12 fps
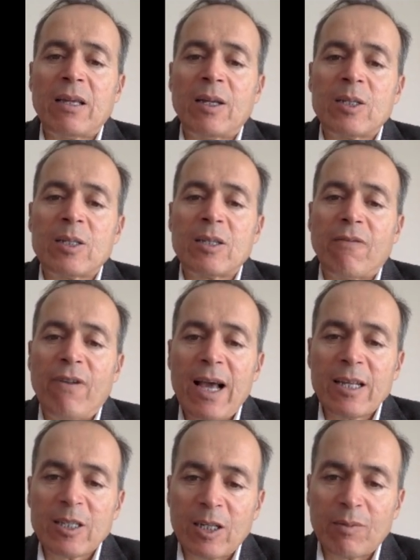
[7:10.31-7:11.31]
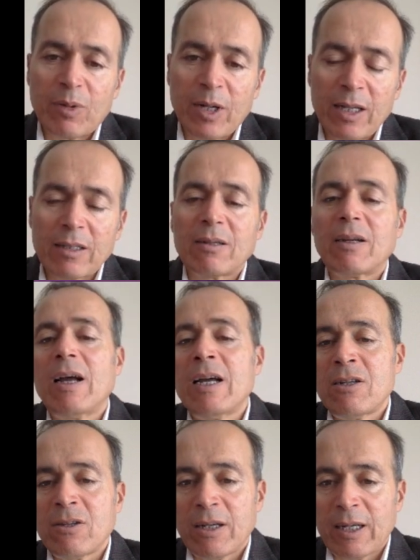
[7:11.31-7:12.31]
it is the flaxseed bread,
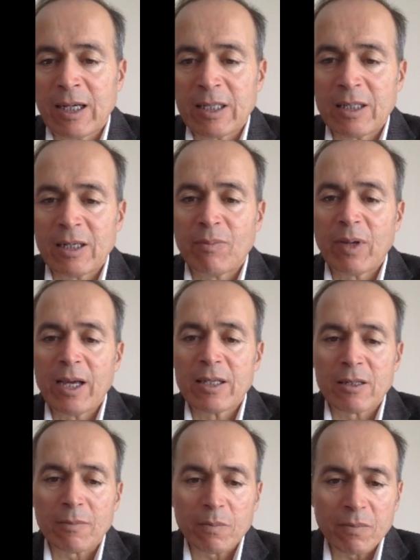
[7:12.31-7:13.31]
another extreme case.